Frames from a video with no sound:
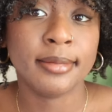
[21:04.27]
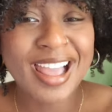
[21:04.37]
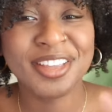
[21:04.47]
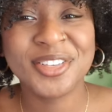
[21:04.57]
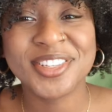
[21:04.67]
I
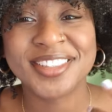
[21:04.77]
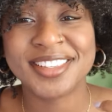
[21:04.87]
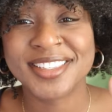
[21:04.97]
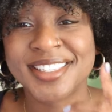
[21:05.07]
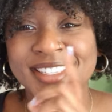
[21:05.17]
use
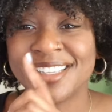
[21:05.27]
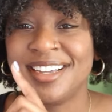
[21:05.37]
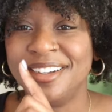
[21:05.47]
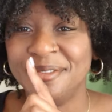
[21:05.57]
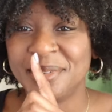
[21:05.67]
this
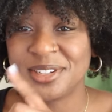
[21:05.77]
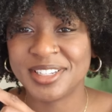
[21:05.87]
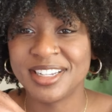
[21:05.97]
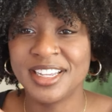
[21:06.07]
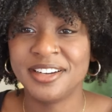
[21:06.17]

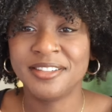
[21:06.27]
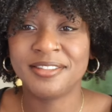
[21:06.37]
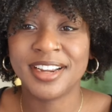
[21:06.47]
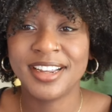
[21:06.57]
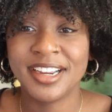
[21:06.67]
piercing cleaner
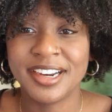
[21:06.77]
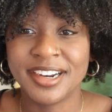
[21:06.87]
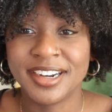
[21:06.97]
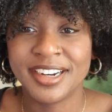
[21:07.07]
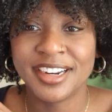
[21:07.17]
right
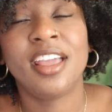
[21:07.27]
here,